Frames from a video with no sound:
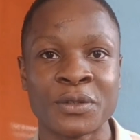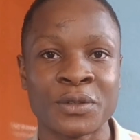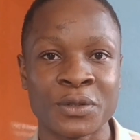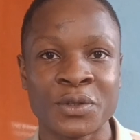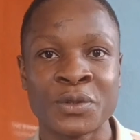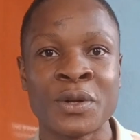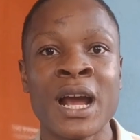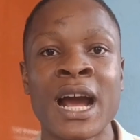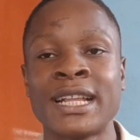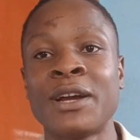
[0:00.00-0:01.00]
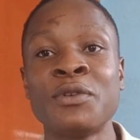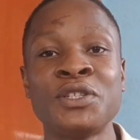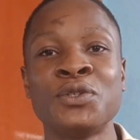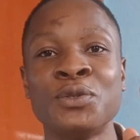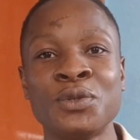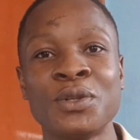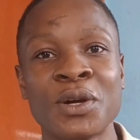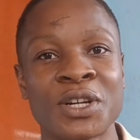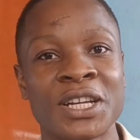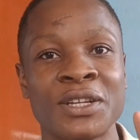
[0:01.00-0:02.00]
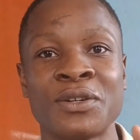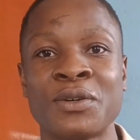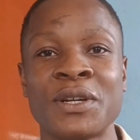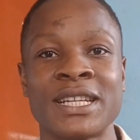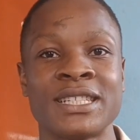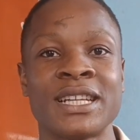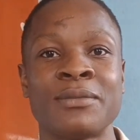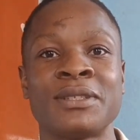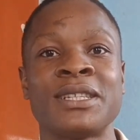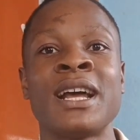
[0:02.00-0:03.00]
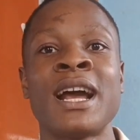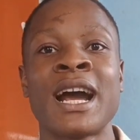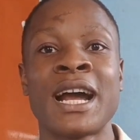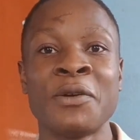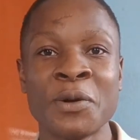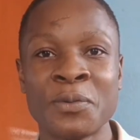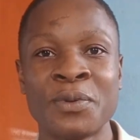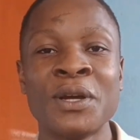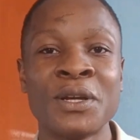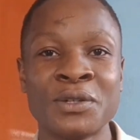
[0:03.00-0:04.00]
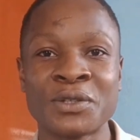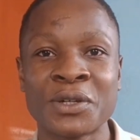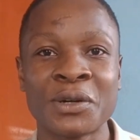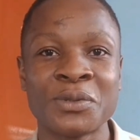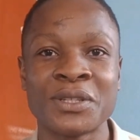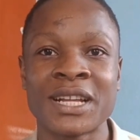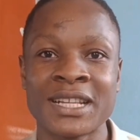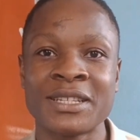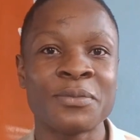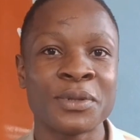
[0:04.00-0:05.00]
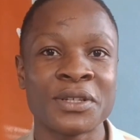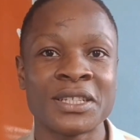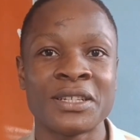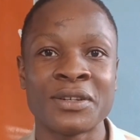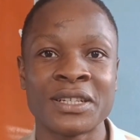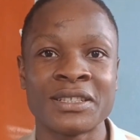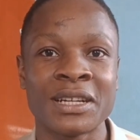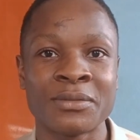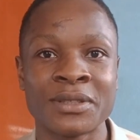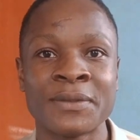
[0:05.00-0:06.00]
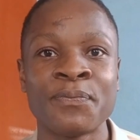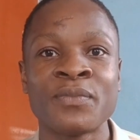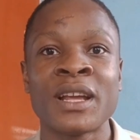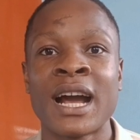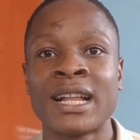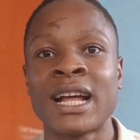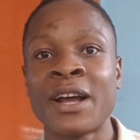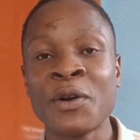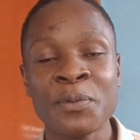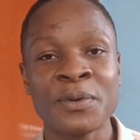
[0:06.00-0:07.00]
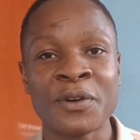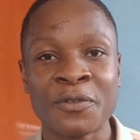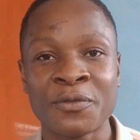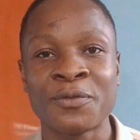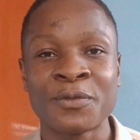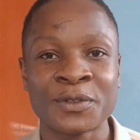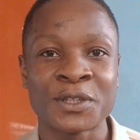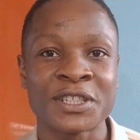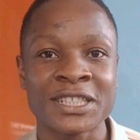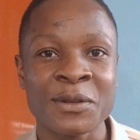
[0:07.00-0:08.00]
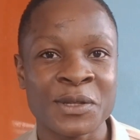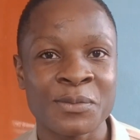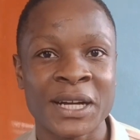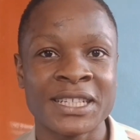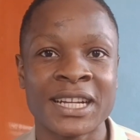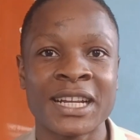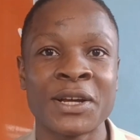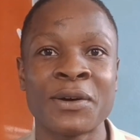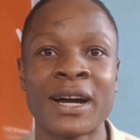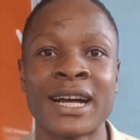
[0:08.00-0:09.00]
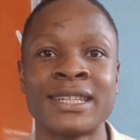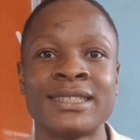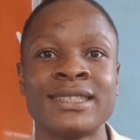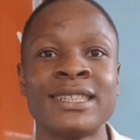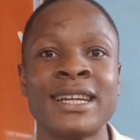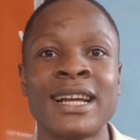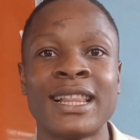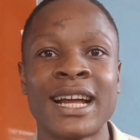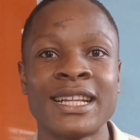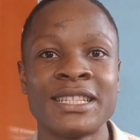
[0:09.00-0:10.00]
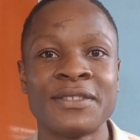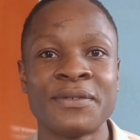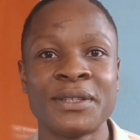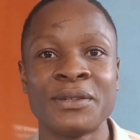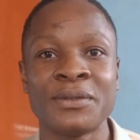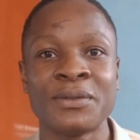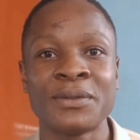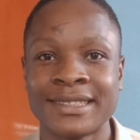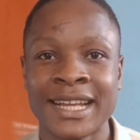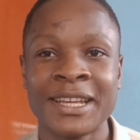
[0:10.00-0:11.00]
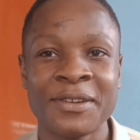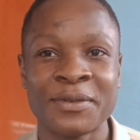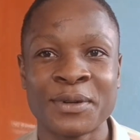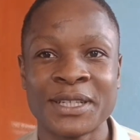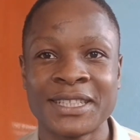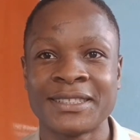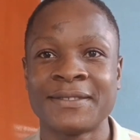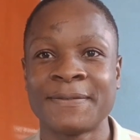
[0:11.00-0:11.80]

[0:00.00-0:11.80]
to you, and I wish you good luck in your exams. I hope you score up to 90 plus in your exams, and I hope you've subscribed to my channel and like this video. Thank you for watching.